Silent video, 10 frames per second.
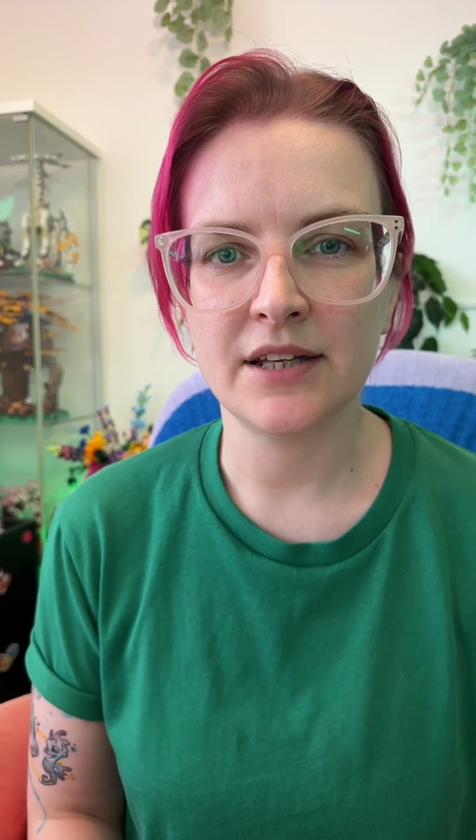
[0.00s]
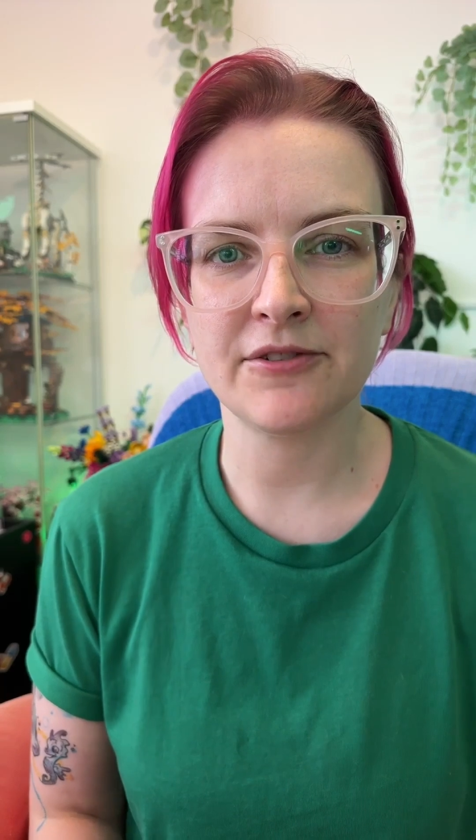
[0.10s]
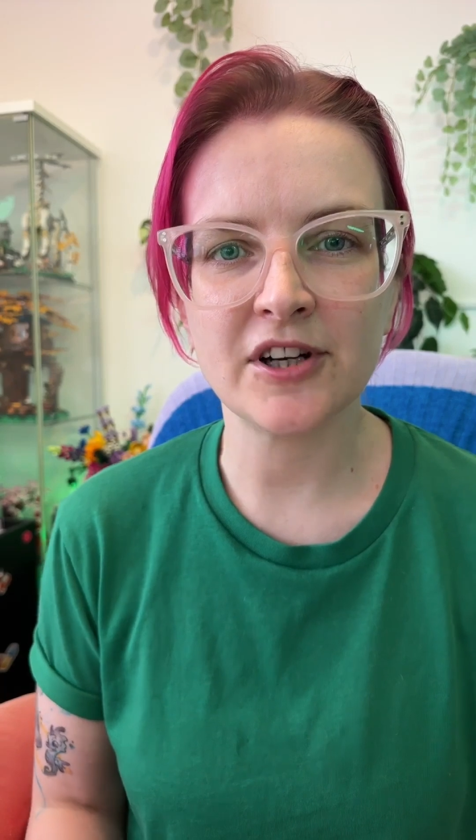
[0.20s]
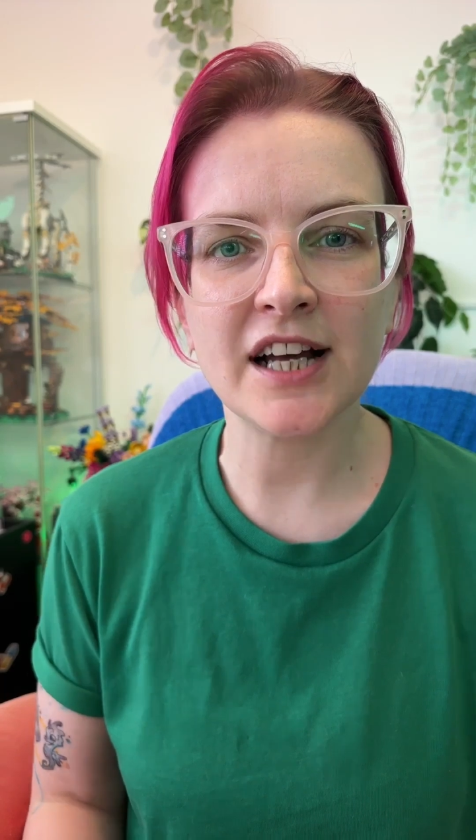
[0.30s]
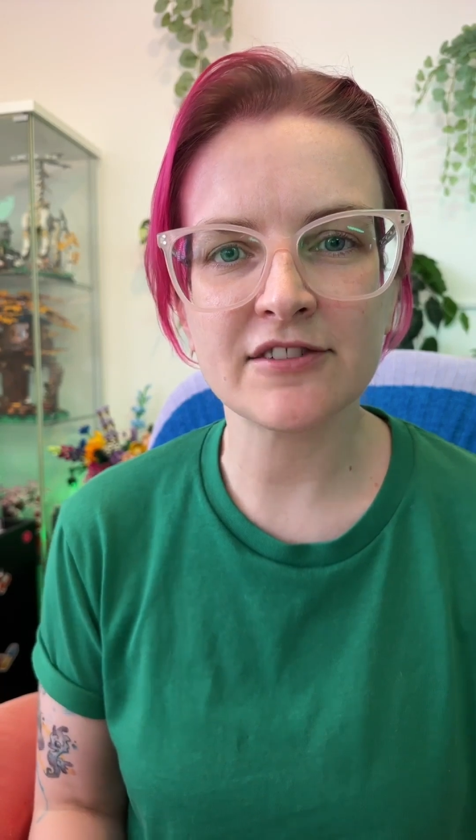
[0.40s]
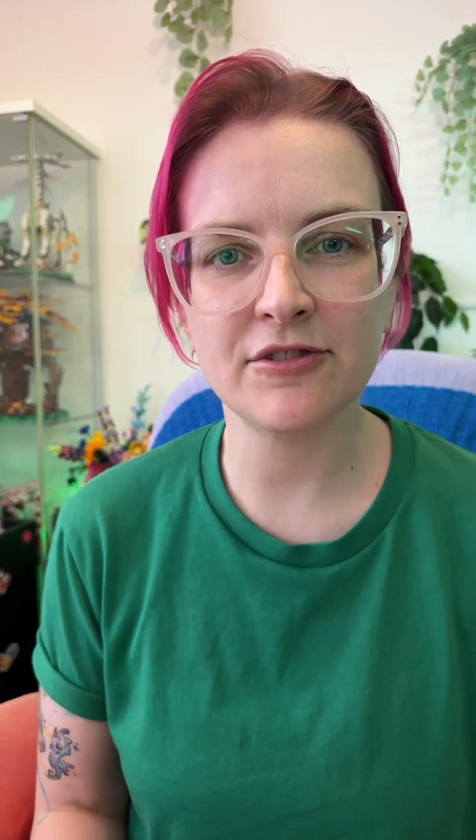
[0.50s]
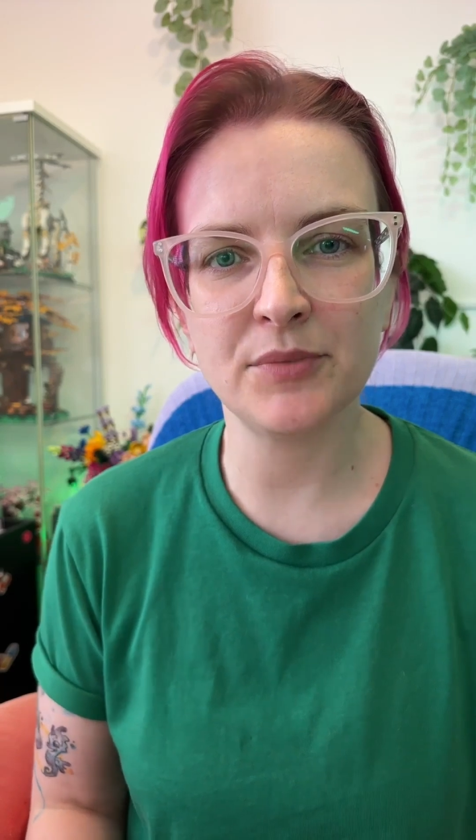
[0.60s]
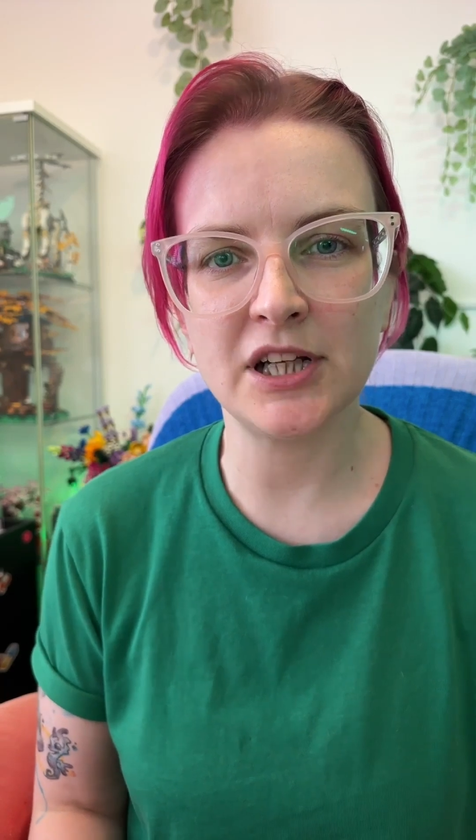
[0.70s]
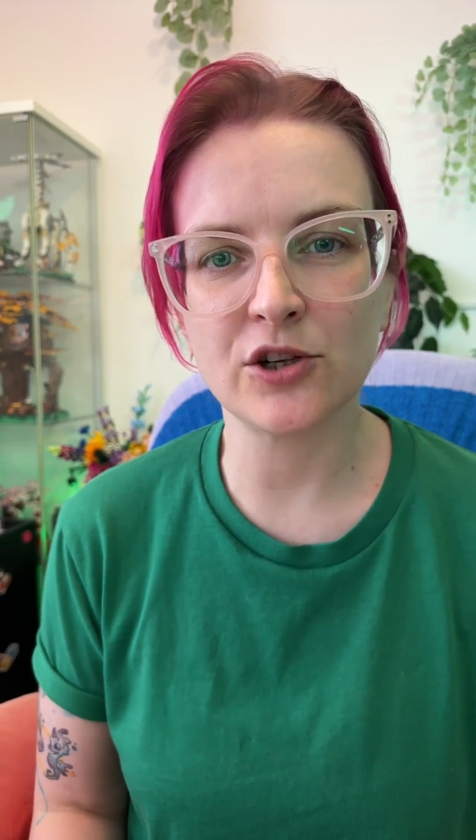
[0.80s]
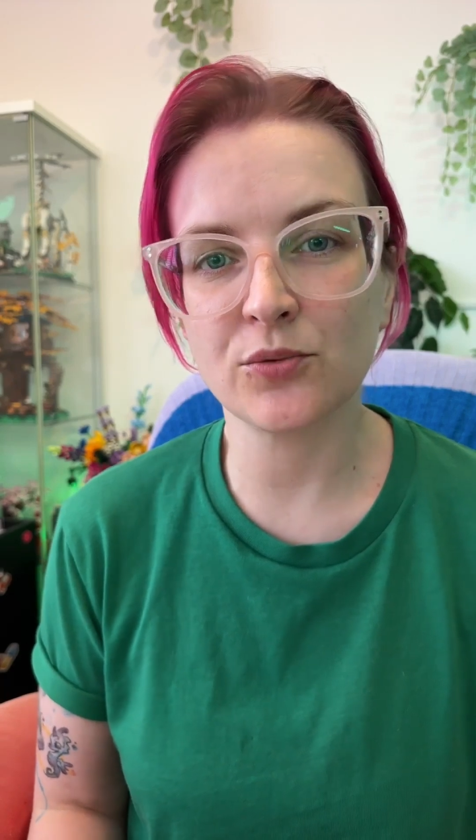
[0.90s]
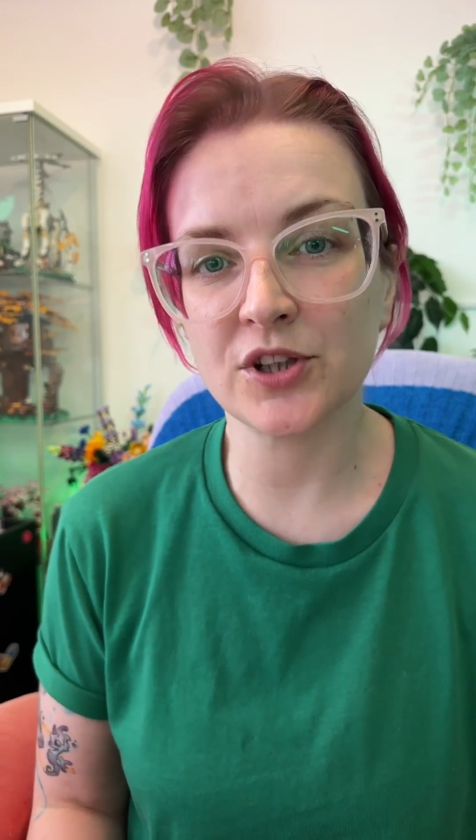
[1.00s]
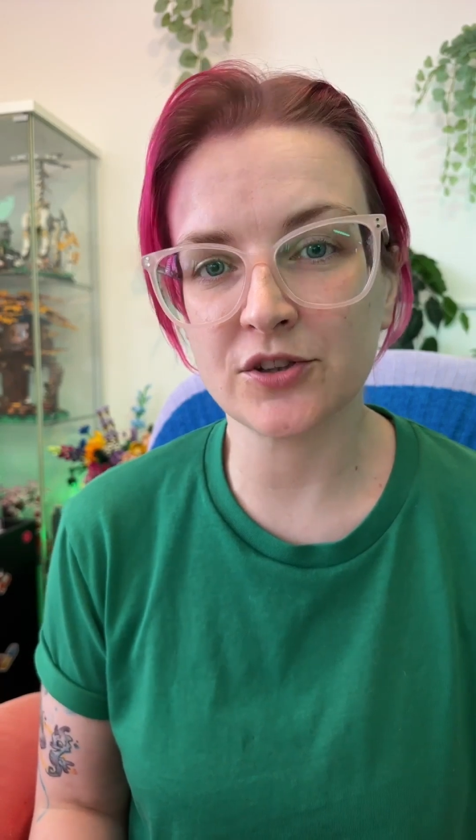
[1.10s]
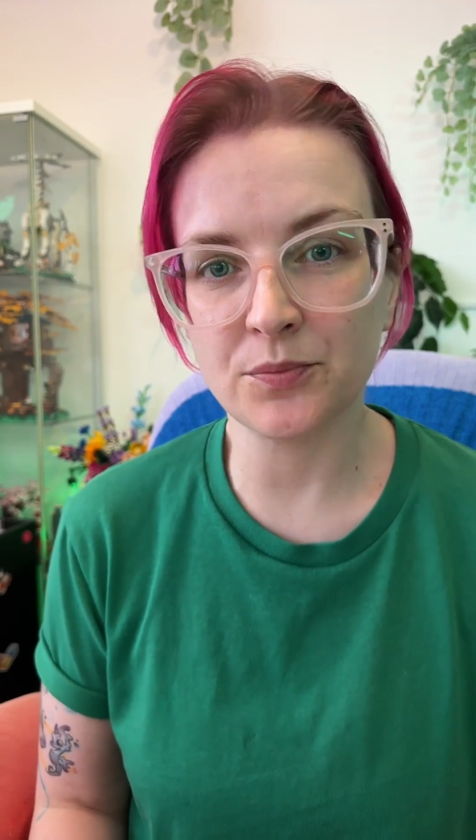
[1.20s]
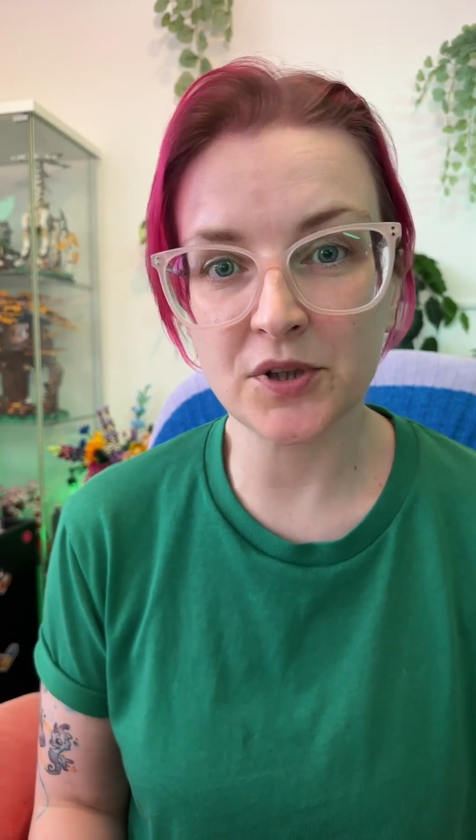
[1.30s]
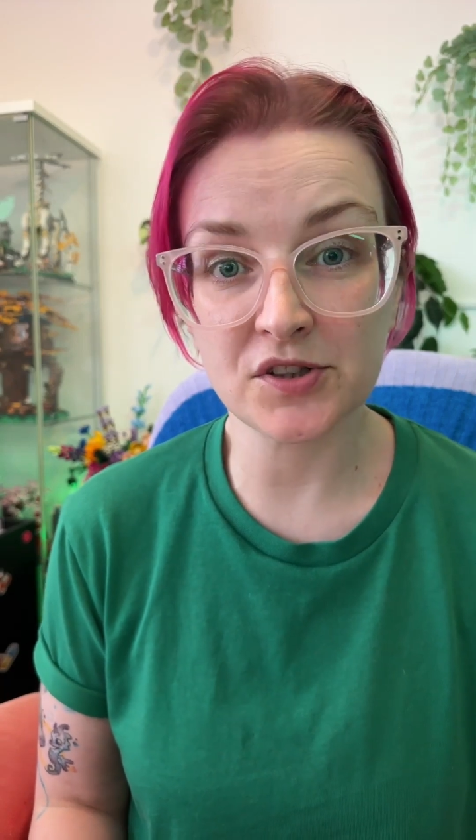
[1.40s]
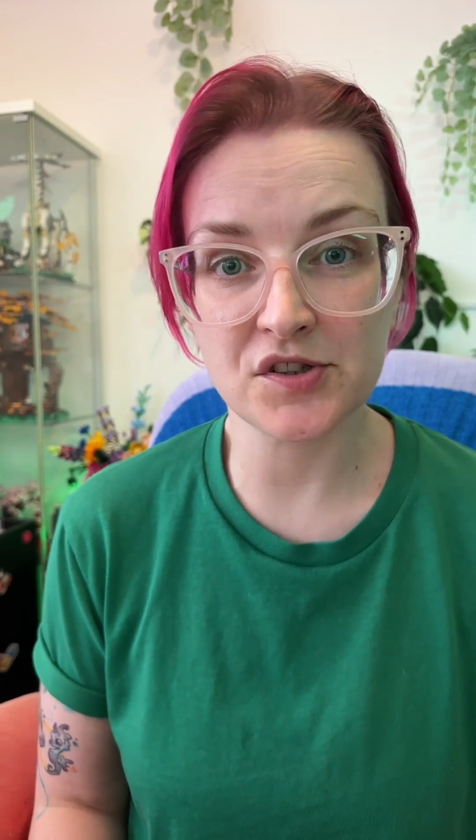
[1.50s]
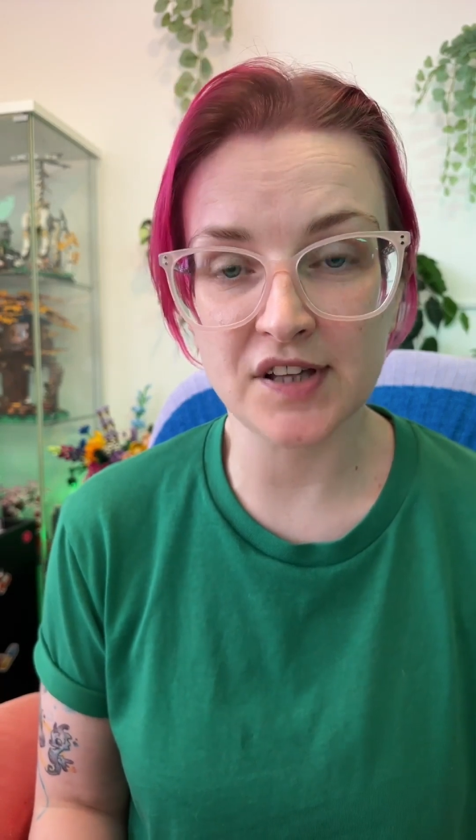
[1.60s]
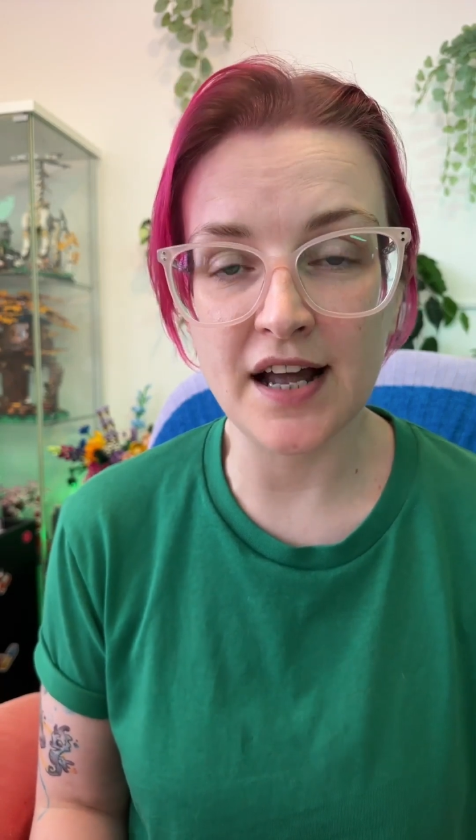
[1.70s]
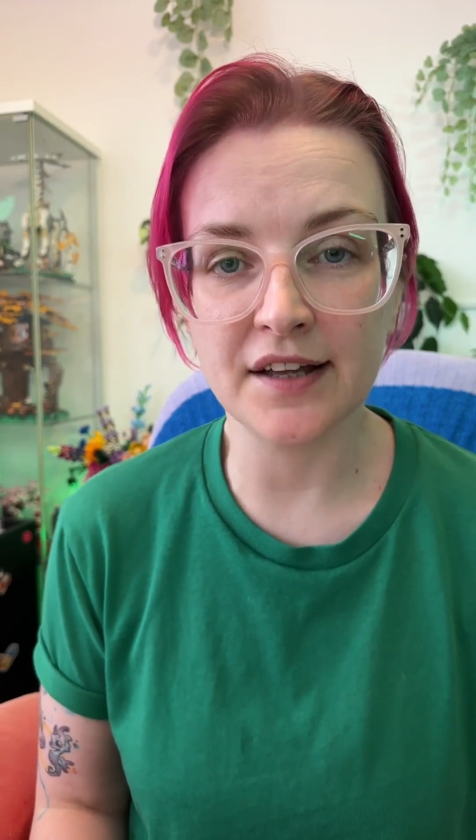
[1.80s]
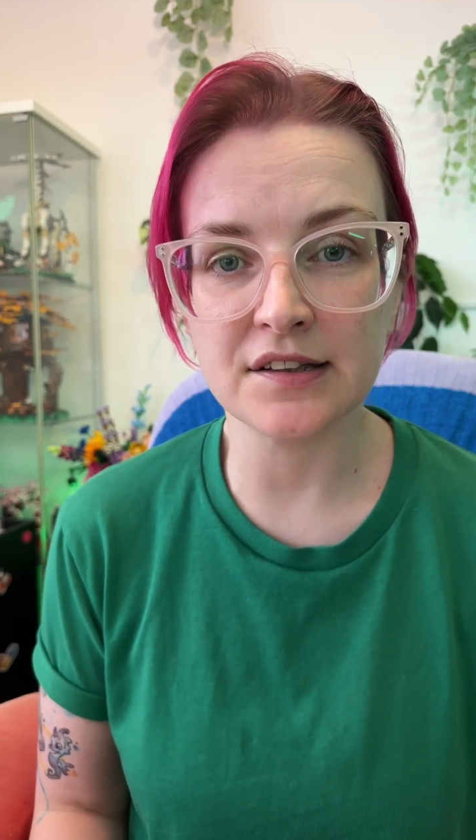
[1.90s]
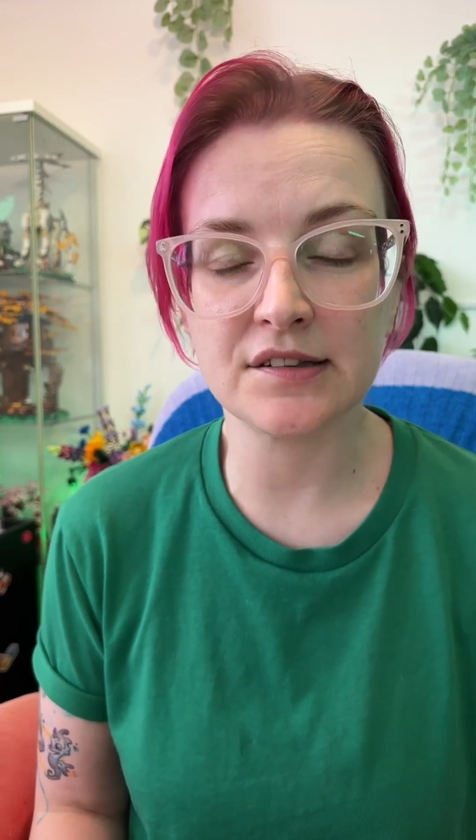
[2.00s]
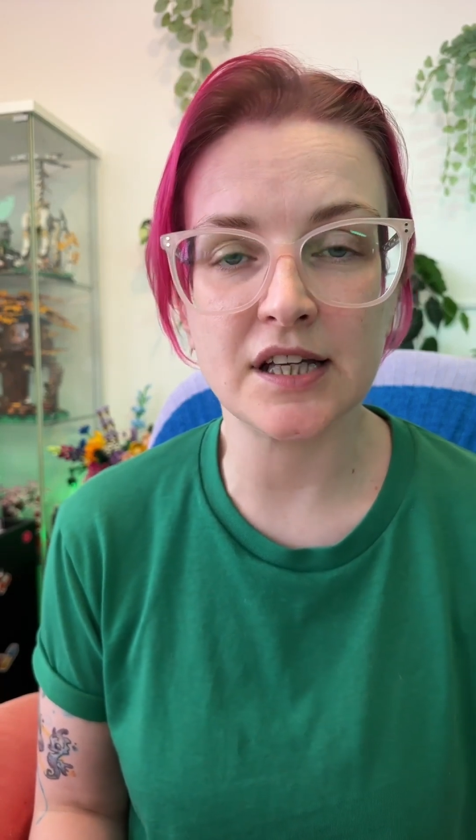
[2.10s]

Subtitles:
If you're not familiar with computer science,